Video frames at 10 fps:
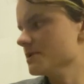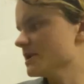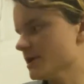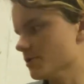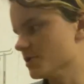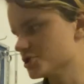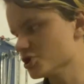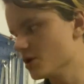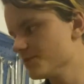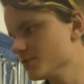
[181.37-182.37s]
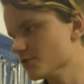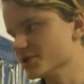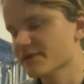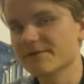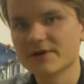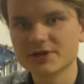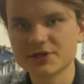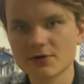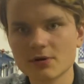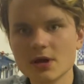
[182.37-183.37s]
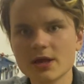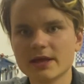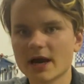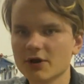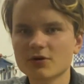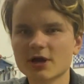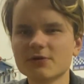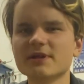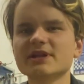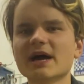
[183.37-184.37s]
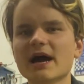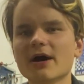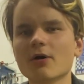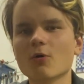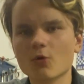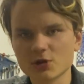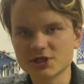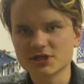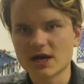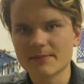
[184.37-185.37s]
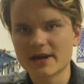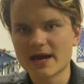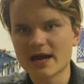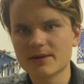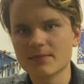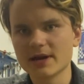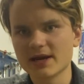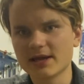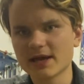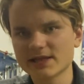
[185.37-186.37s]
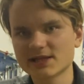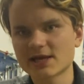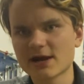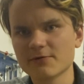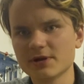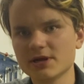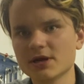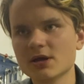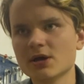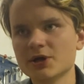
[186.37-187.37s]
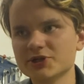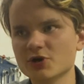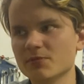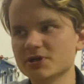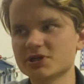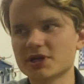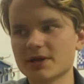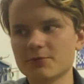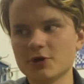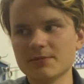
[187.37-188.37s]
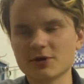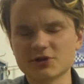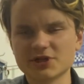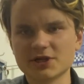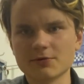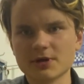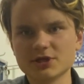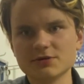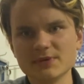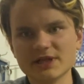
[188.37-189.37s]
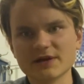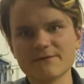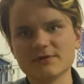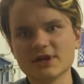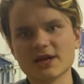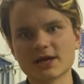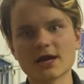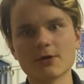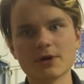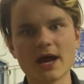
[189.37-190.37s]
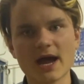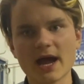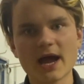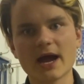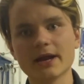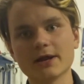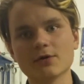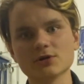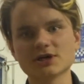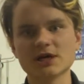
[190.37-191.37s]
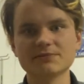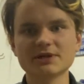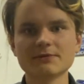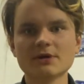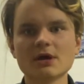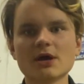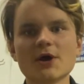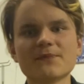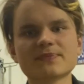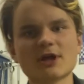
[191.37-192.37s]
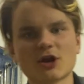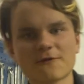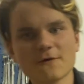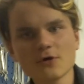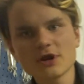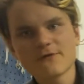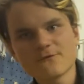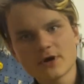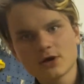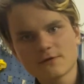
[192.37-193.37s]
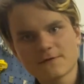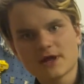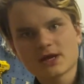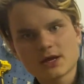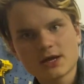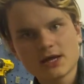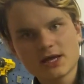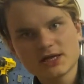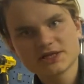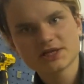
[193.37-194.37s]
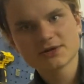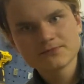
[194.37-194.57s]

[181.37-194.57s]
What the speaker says: in here in the shop or something. So yeah, I don't carry this all the time at hand, but it gets carried so much that I would even consider it to be something that I carry at hand at all times. And then the third and final thing is,